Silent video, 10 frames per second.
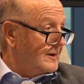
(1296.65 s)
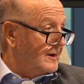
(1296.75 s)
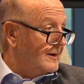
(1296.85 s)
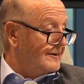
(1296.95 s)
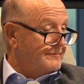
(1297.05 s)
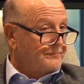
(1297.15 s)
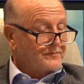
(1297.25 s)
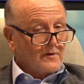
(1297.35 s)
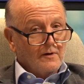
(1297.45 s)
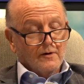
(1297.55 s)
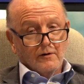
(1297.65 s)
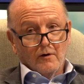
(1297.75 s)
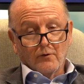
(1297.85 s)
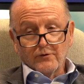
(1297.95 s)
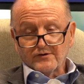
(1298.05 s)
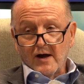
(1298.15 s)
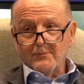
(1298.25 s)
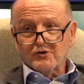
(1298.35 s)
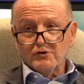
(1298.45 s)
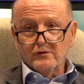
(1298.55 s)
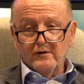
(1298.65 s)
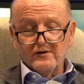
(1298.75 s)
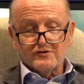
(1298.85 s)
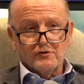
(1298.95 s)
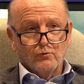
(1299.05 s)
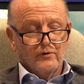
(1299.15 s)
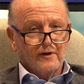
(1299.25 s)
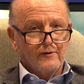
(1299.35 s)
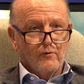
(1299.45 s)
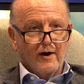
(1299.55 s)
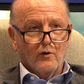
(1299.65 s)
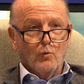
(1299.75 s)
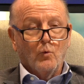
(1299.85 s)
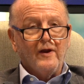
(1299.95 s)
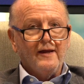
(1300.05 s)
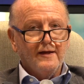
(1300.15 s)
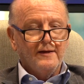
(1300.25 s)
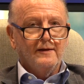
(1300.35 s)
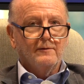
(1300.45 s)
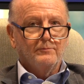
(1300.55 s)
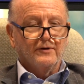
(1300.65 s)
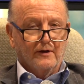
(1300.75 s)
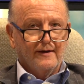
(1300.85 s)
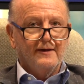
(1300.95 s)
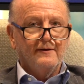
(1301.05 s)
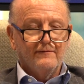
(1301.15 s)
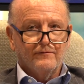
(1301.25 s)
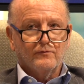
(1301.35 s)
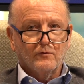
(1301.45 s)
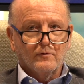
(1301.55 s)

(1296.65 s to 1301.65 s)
or there's opportunities to really where we believe